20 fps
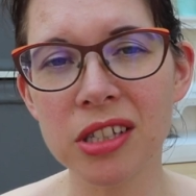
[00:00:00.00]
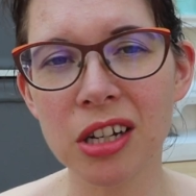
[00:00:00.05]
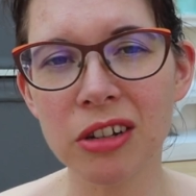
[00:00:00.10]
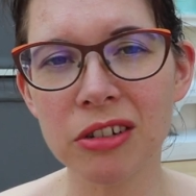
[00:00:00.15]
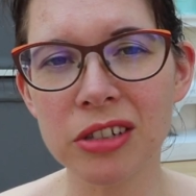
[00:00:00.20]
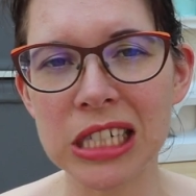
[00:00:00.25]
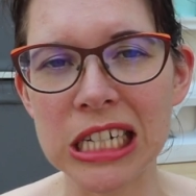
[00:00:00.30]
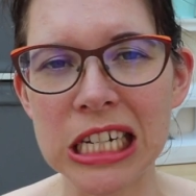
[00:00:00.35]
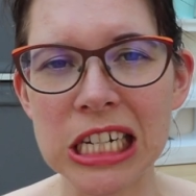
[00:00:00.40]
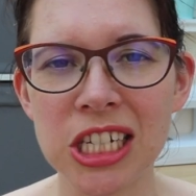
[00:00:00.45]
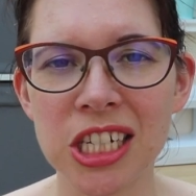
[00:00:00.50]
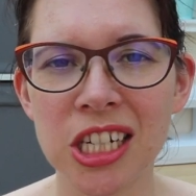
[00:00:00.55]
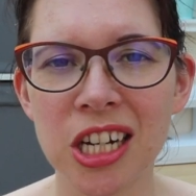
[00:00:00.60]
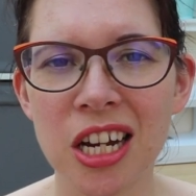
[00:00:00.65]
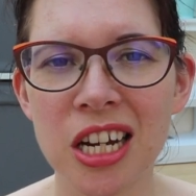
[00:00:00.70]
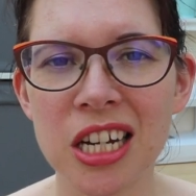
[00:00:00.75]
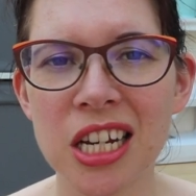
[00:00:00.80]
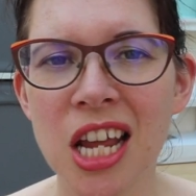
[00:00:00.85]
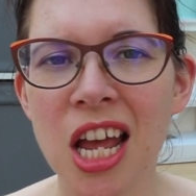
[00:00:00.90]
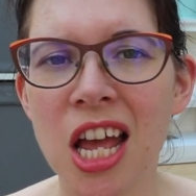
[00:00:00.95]
style
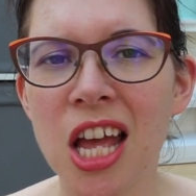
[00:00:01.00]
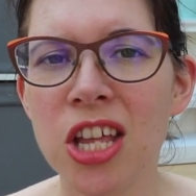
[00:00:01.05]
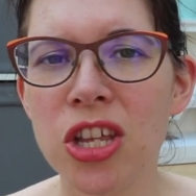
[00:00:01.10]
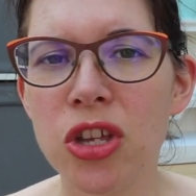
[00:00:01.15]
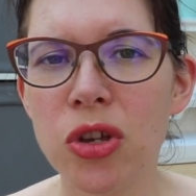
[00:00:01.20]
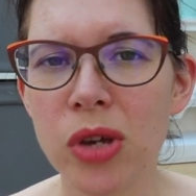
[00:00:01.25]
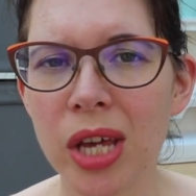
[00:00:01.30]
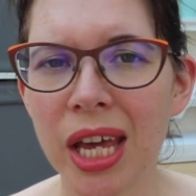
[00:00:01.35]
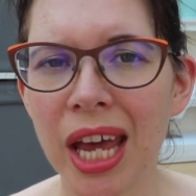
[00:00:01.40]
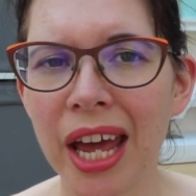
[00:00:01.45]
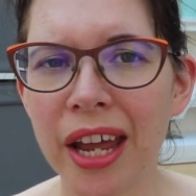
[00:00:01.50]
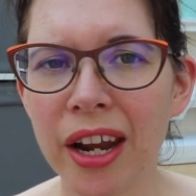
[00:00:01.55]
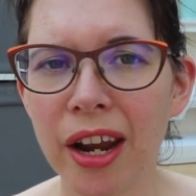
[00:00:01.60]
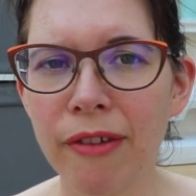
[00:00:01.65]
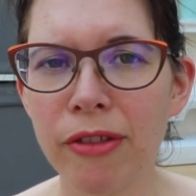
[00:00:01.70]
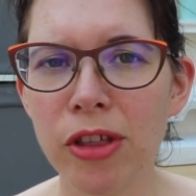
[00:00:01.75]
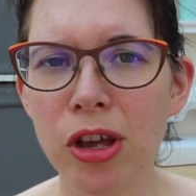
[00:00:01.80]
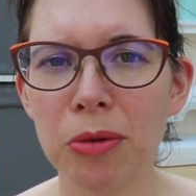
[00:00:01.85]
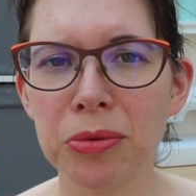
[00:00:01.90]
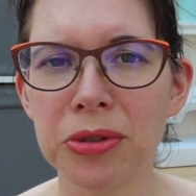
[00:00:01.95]
t-shirt. You can
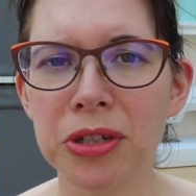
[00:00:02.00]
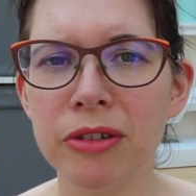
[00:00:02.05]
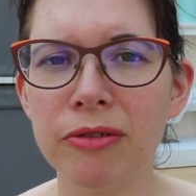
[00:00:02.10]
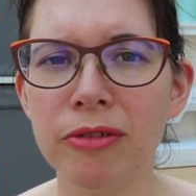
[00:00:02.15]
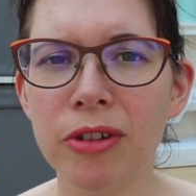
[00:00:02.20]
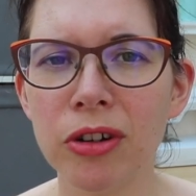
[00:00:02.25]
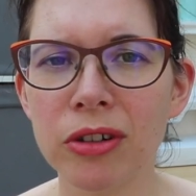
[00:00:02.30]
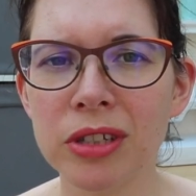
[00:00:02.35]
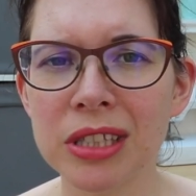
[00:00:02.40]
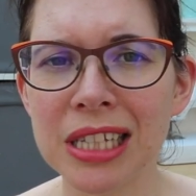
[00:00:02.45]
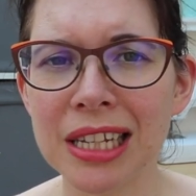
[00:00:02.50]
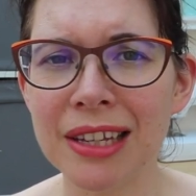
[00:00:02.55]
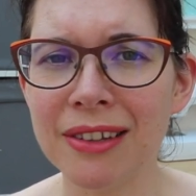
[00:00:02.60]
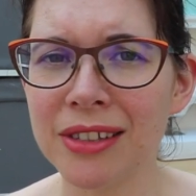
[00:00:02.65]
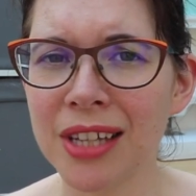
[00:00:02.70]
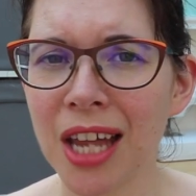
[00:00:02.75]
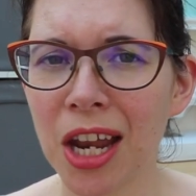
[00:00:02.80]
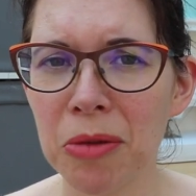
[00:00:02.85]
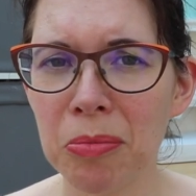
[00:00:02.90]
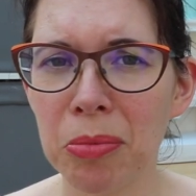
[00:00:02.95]
have the option of long
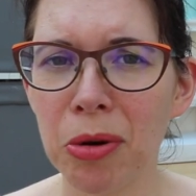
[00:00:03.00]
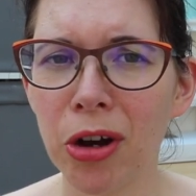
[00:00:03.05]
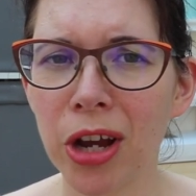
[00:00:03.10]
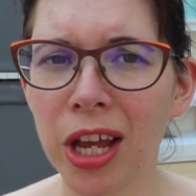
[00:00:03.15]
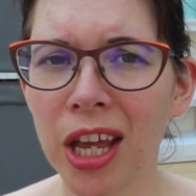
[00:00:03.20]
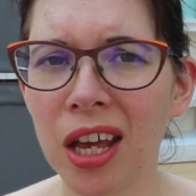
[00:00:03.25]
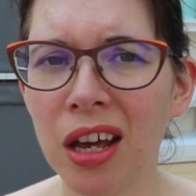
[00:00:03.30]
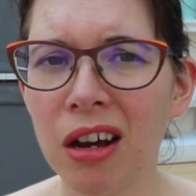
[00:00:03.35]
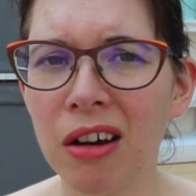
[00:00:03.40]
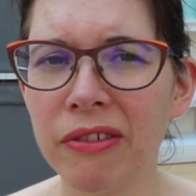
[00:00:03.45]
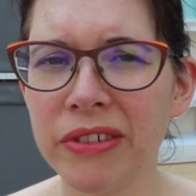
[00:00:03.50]
sleeves and a pocket.